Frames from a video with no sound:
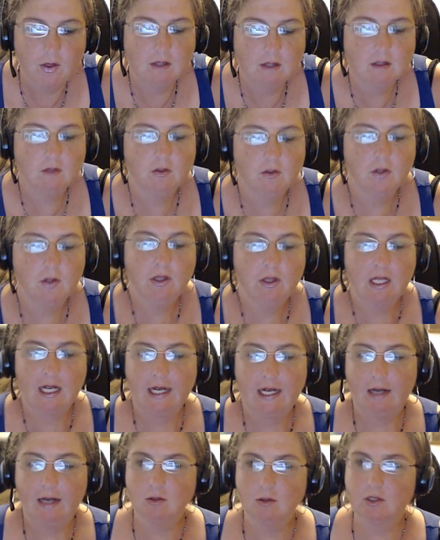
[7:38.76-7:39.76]
For those of you
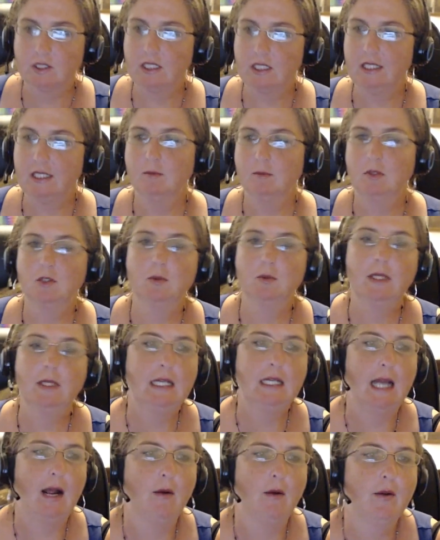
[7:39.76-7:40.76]
that I don't see in
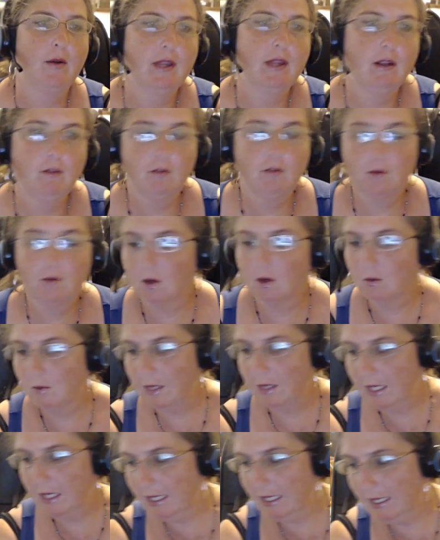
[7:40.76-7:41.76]
between now and then for
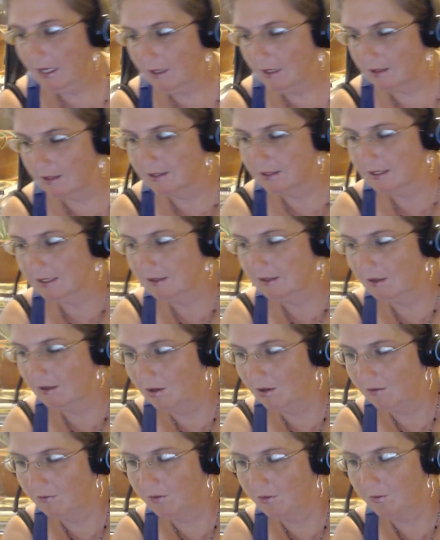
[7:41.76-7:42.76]
a reading, I'll see
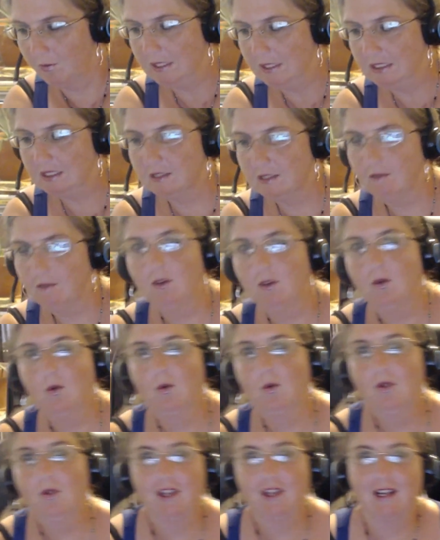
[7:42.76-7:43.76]
all of the rest of
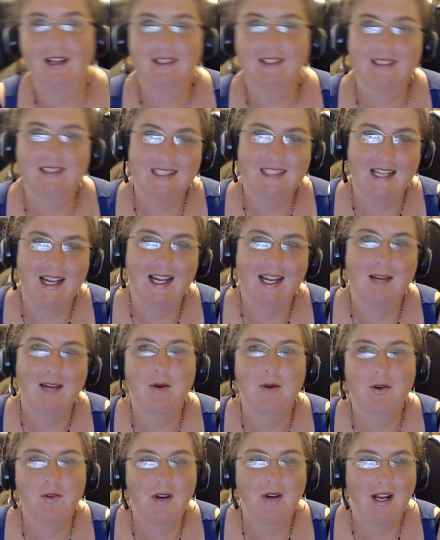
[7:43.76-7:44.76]
you the next
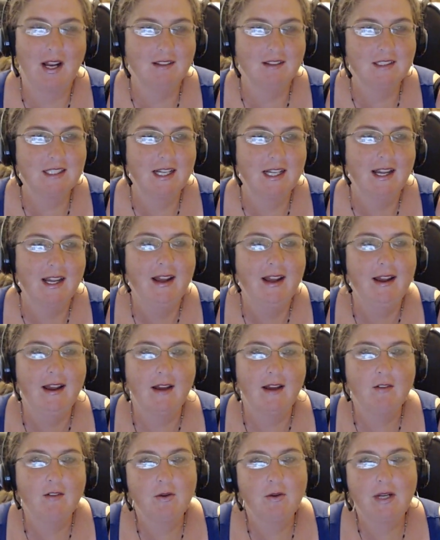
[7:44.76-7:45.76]
time around.
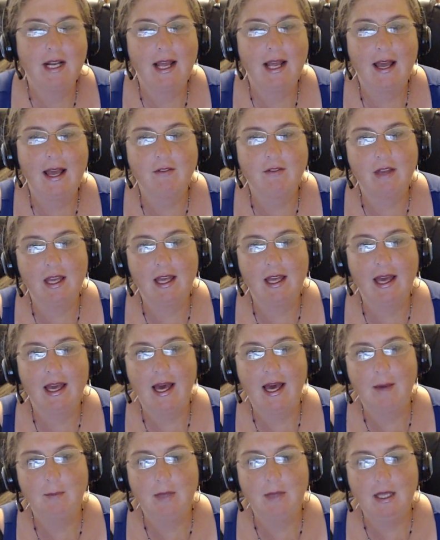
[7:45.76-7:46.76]
Everyone have a
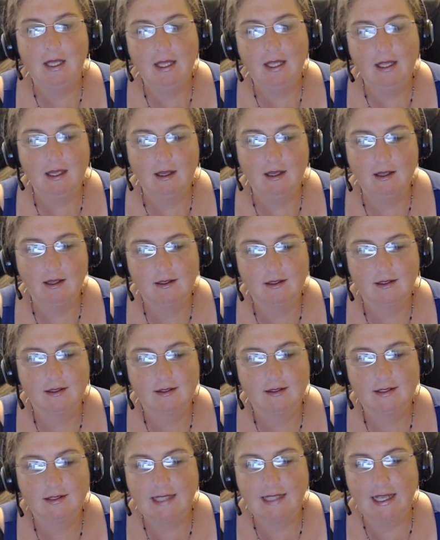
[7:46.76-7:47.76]
happy,
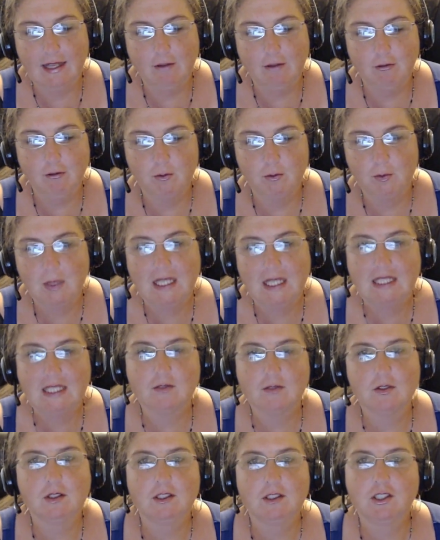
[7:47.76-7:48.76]
safe,
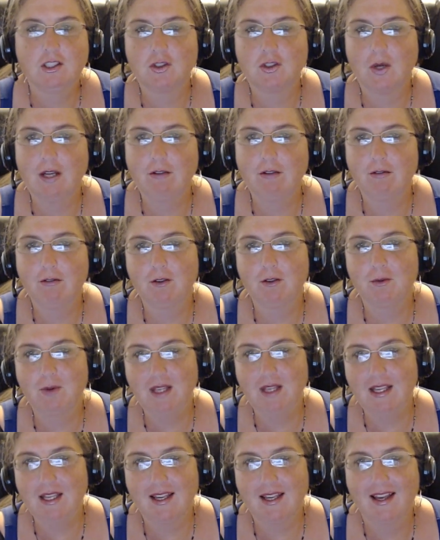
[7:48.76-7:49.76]
peaceful,
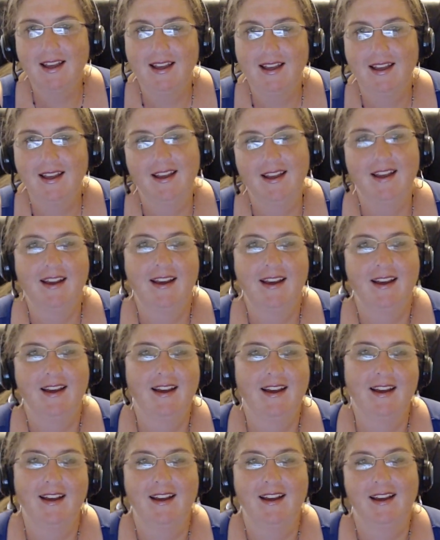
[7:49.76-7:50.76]
joyful week.
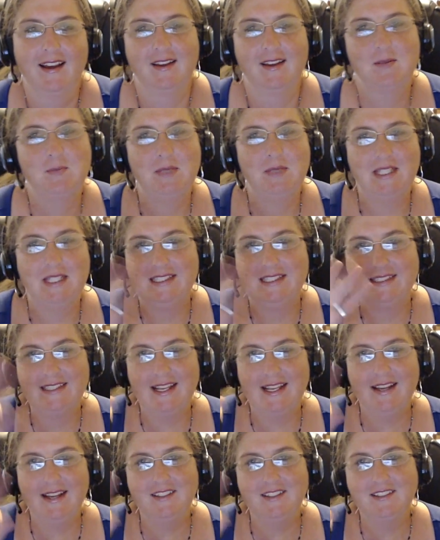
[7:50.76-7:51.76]

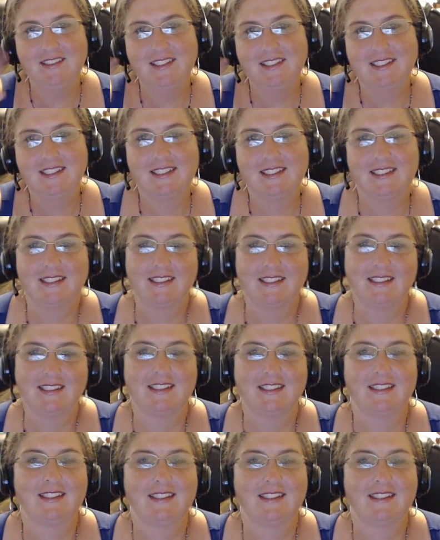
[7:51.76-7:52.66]
Peace out.